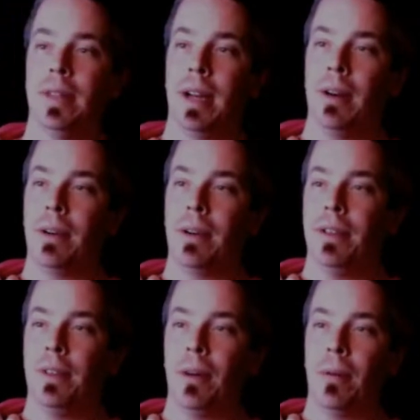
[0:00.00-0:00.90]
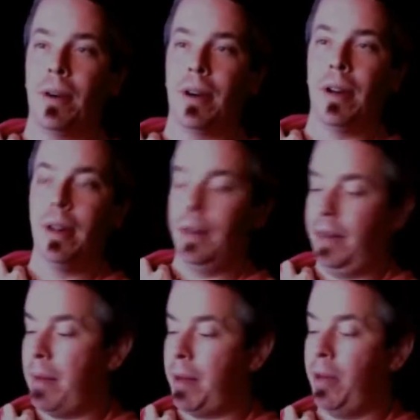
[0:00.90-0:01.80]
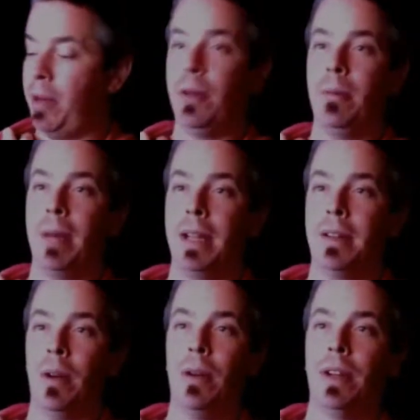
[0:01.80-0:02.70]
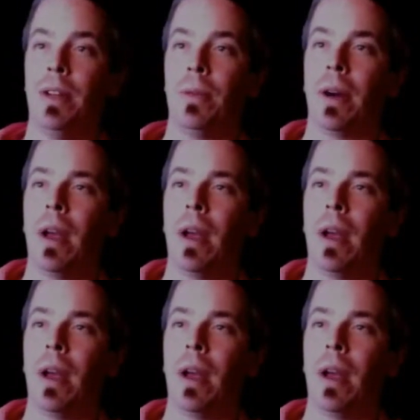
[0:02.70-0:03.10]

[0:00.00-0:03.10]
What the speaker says: Arrow keys don't work. Damn it, YouTube. Oh, it does work.